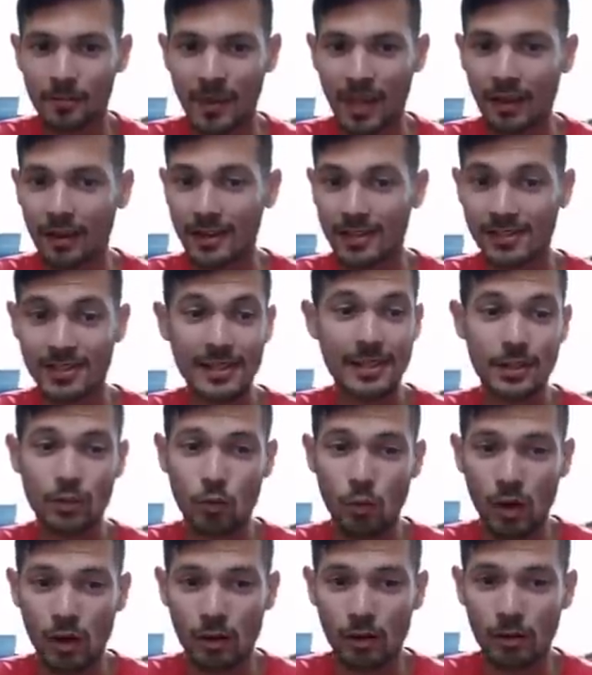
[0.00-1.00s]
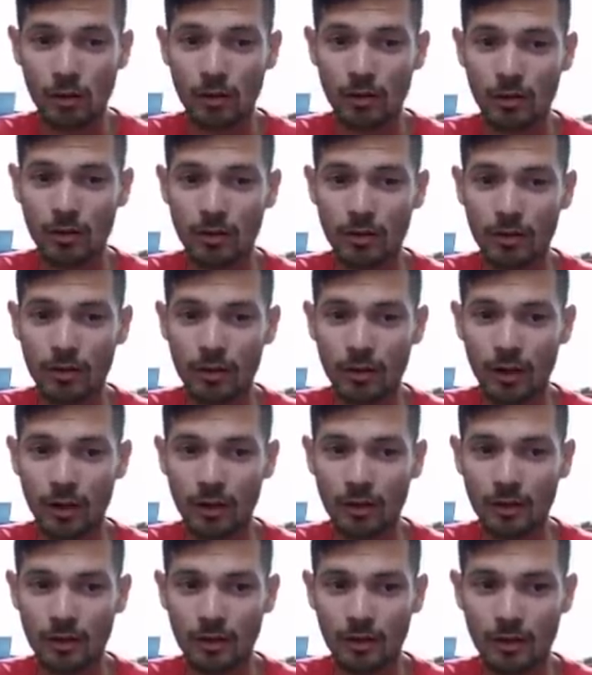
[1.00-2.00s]
and I see as well
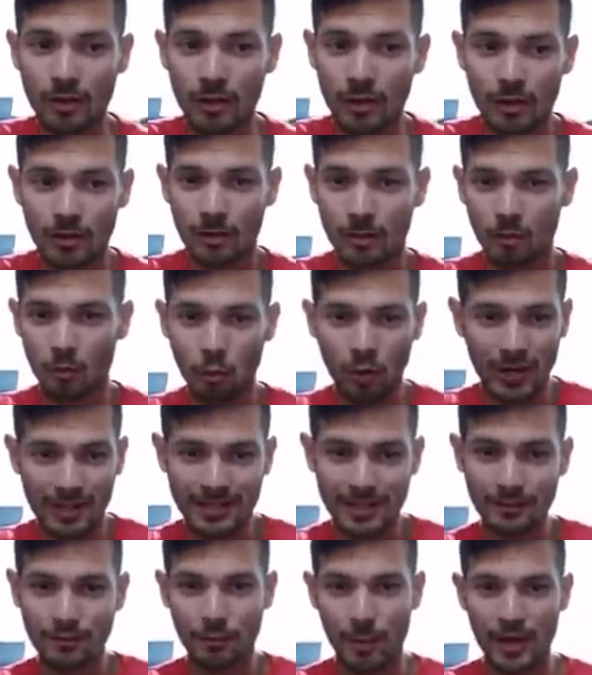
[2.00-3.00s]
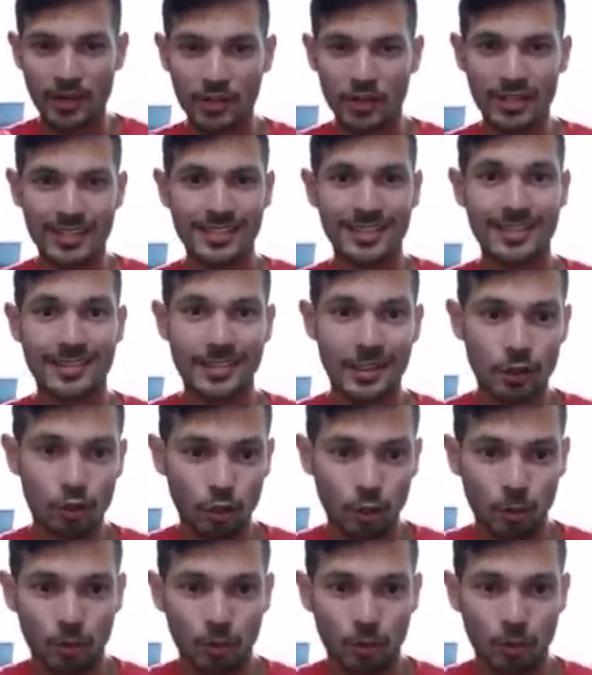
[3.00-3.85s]
that when it's information, it's a digital